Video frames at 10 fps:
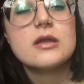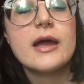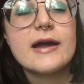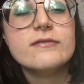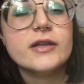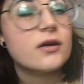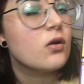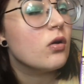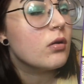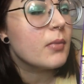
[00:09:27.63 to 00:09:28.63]
that I have like
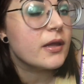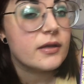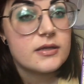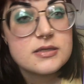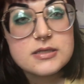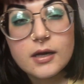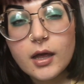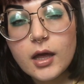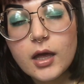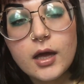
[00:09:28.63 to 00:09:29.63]
on my lids
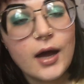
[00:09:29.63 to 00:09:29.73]
today.